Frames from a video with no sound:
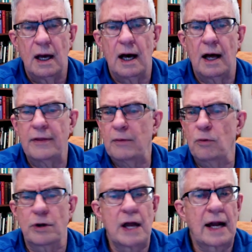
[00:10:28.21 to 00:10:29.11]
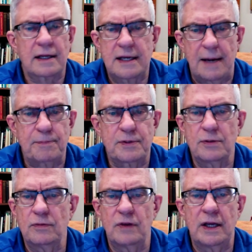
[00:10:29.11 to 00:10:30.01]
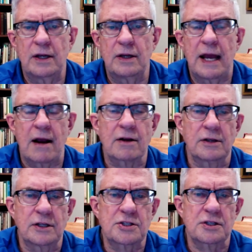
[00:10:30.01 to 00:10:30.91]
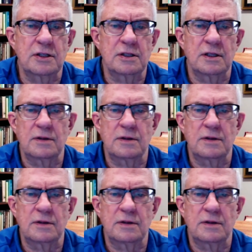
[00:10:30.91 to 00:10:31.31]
that were not kept in air conditioned,